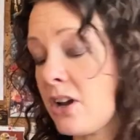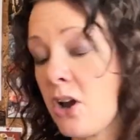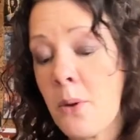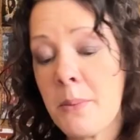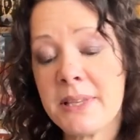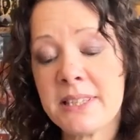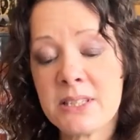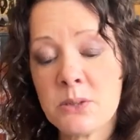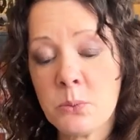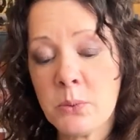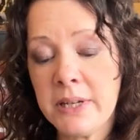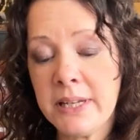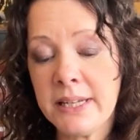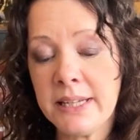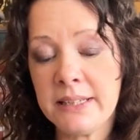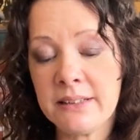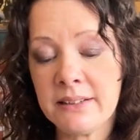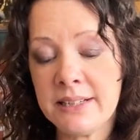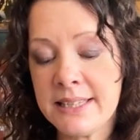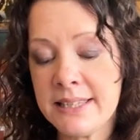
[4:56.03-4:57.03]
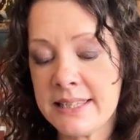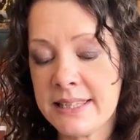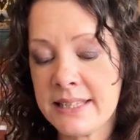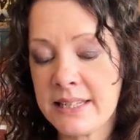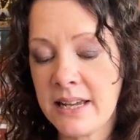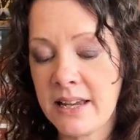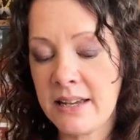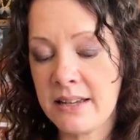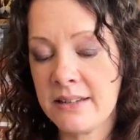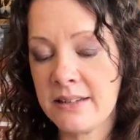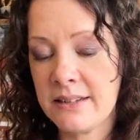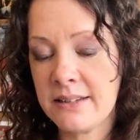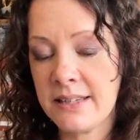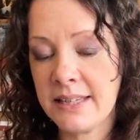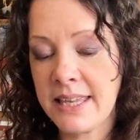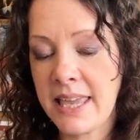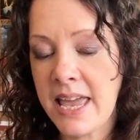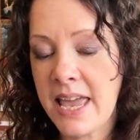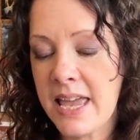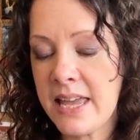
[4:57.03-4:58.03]
a comment to win on Insta
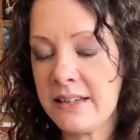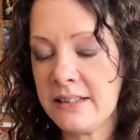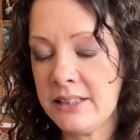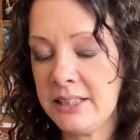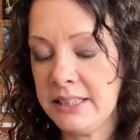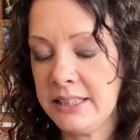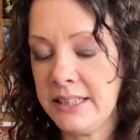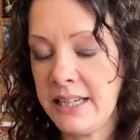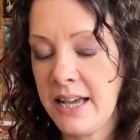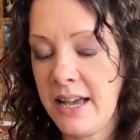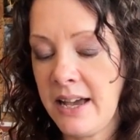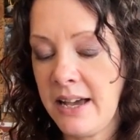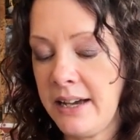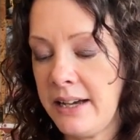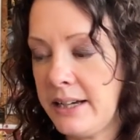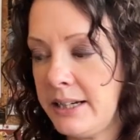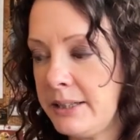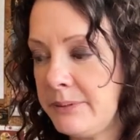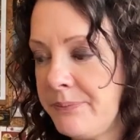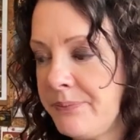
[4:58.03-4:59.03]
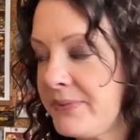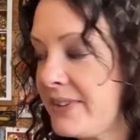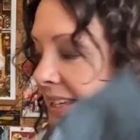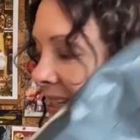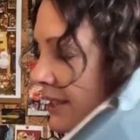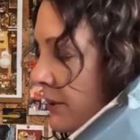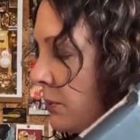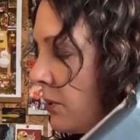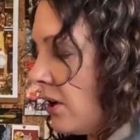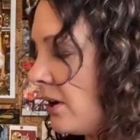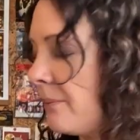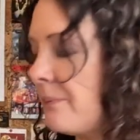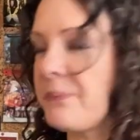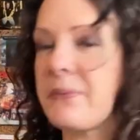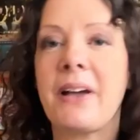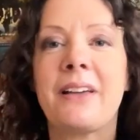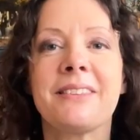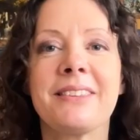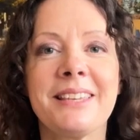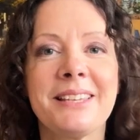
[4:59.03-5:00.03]
again. This one,
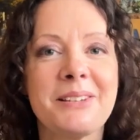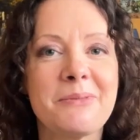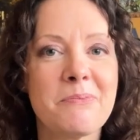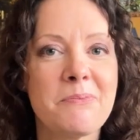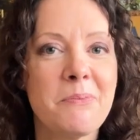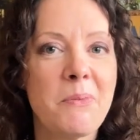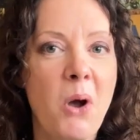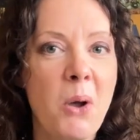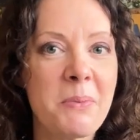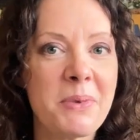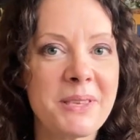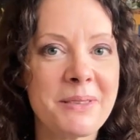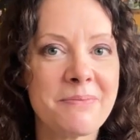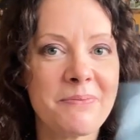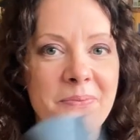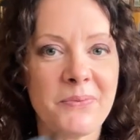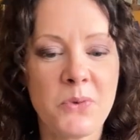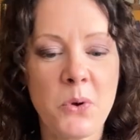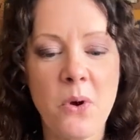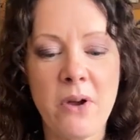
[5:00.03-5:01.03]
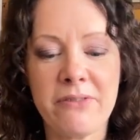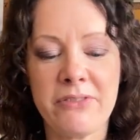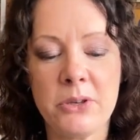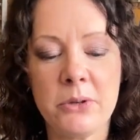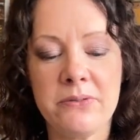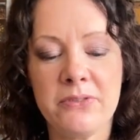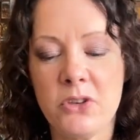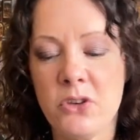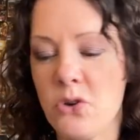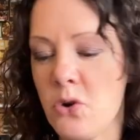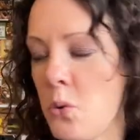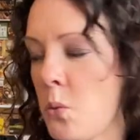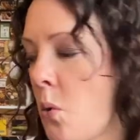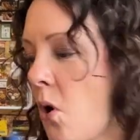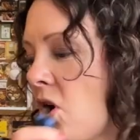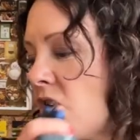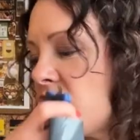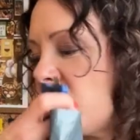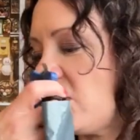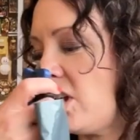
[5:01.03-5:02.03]
I think might be quite a few of you who are
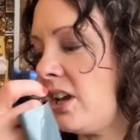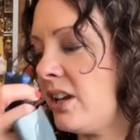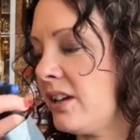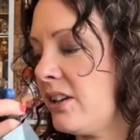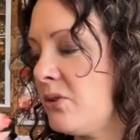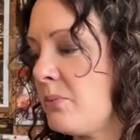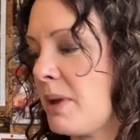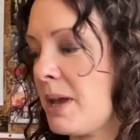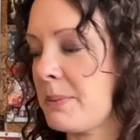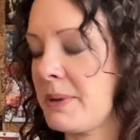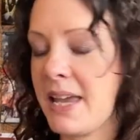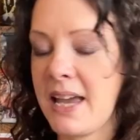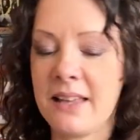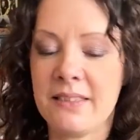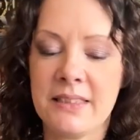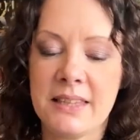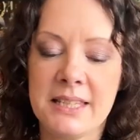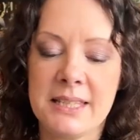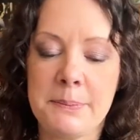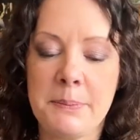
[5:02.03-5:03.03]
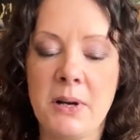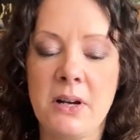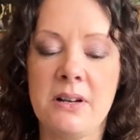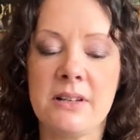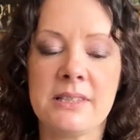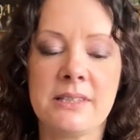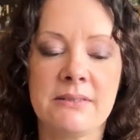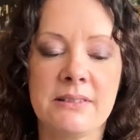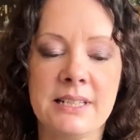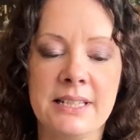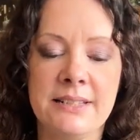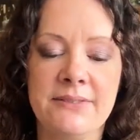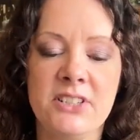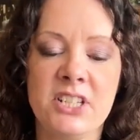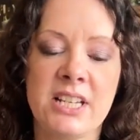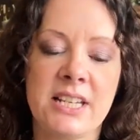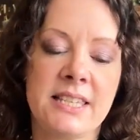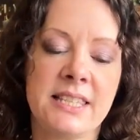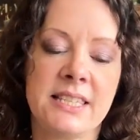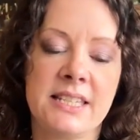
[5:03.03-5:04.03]
watching who maybe had this parcel
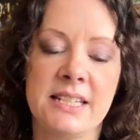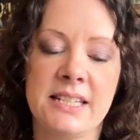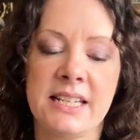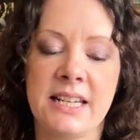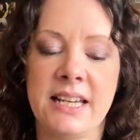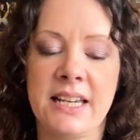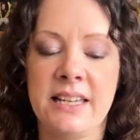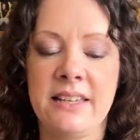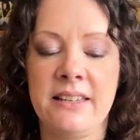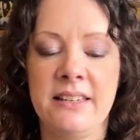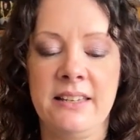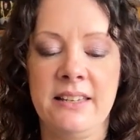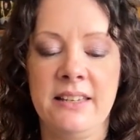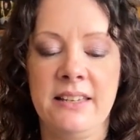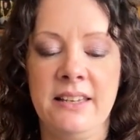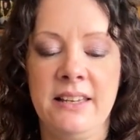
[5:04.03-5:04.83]
delivered yesterday.